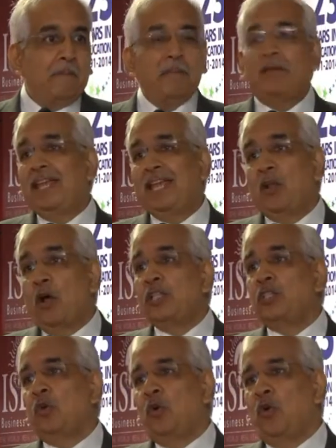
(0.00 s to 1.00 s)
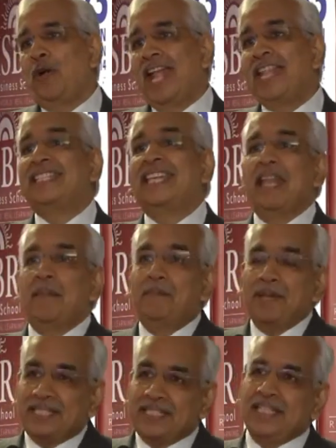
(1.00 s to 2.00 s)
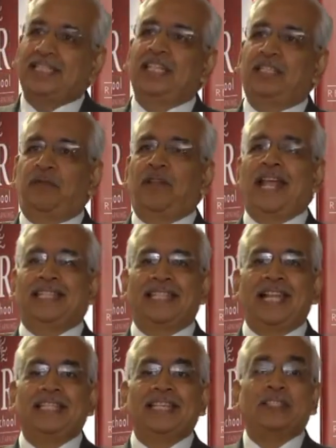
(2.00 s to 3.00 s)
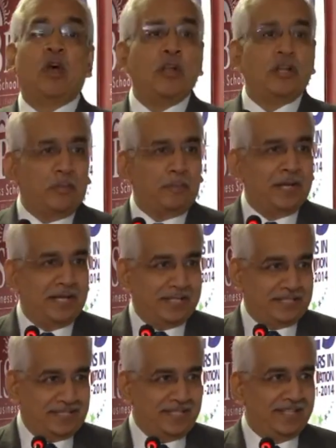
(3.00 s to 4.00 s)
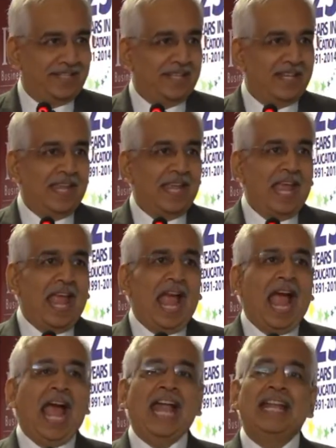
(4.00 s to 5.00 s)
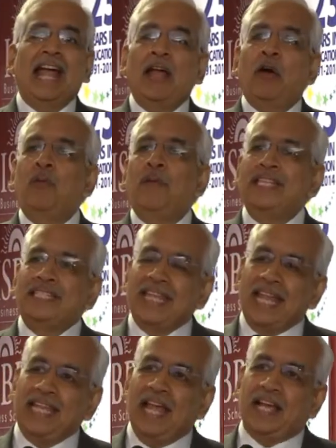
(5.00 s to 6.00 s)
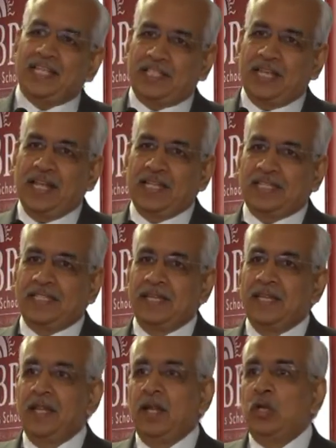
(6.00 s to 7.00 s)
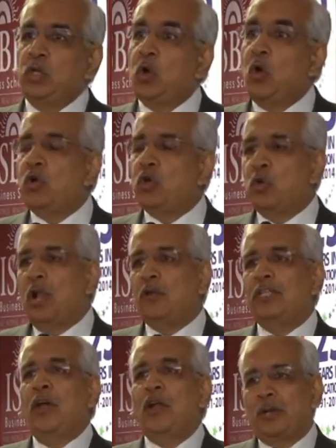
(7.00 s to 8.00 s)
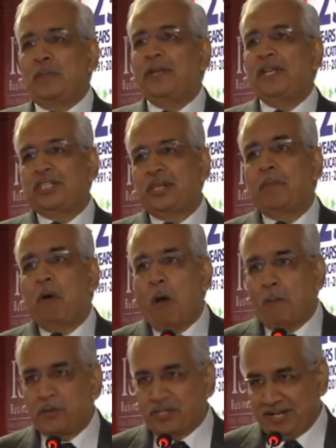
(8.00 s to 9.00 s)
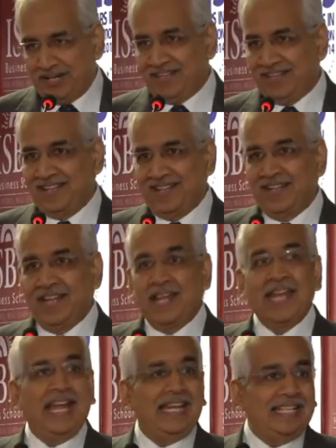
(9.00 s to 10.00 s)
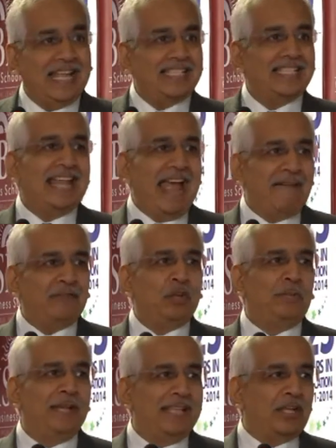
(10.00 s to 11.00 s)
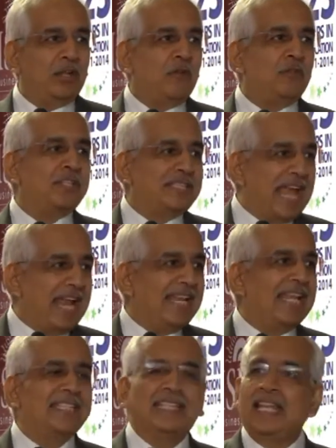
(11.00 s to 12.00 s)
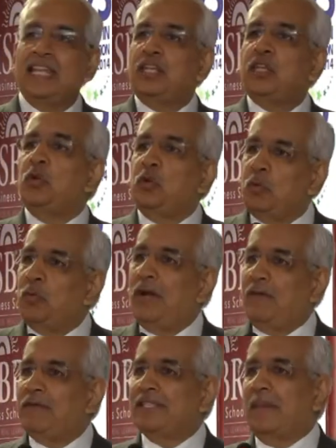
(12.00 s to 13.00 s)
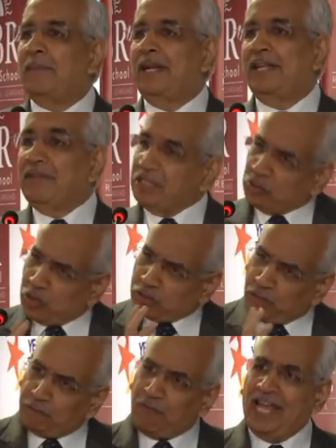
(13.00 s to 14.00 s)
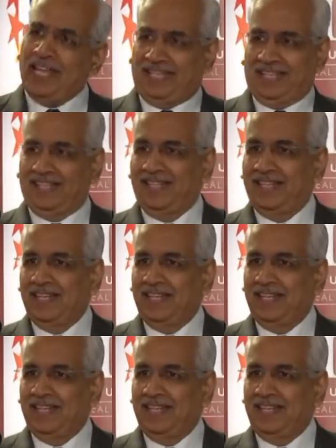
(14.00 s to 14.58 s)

but we can also go and set up businesses for ourselves as entrepreneurs. And I always tell youngsters, don't rule out the entrepreneurship option. It doesn't have to be that you have to stand necessarily in queue to work for somebody, which is also fine.